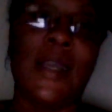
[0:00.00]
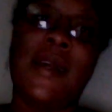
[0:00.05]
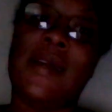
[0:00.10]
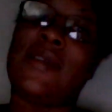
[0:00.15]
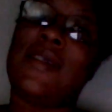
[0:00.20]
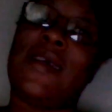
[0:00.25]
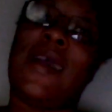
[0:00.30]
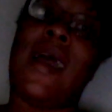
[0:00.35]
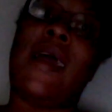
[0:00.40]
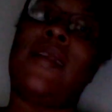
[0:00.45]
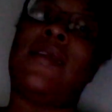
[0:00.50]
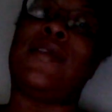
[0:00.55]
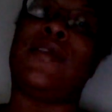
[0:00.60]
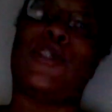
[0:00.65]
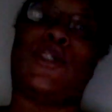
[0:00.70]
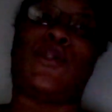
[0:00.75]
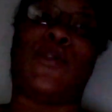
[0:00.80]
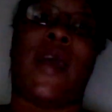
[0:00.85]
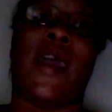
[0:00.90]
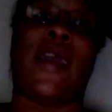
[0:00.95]
to kind of
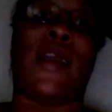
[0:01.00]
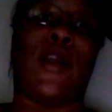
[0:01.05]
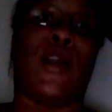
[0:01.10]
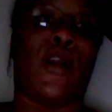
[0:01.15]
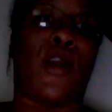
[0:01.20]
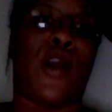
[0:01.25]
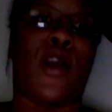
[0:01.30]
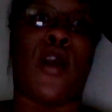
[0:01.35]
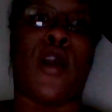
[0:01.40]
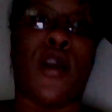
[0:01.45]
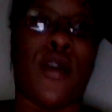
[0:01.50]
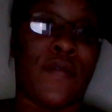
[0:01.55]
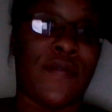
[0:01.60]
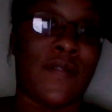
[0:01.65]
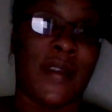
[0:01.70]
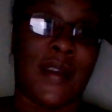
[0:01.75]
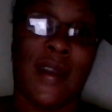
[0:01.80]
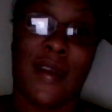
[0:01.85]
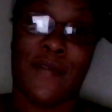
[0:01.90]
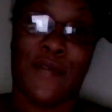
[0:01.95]
distract and curve
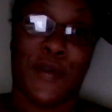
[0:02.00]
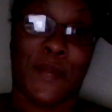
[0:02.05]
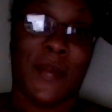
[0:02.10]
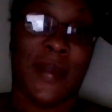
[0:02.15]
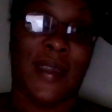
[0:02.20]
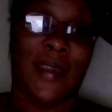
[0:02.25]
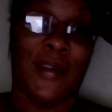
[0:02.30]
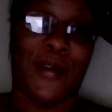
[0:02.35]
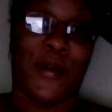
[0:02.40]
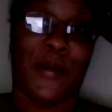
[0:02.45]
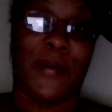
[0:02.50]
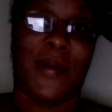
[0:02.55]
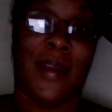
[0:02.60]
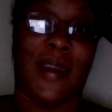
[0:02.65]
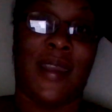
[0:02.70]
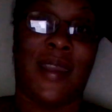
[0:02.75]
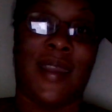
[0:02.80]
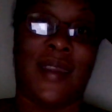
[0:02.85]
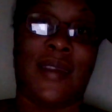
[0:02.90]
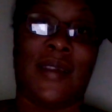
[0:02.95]
the government. All
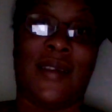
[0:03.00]
right,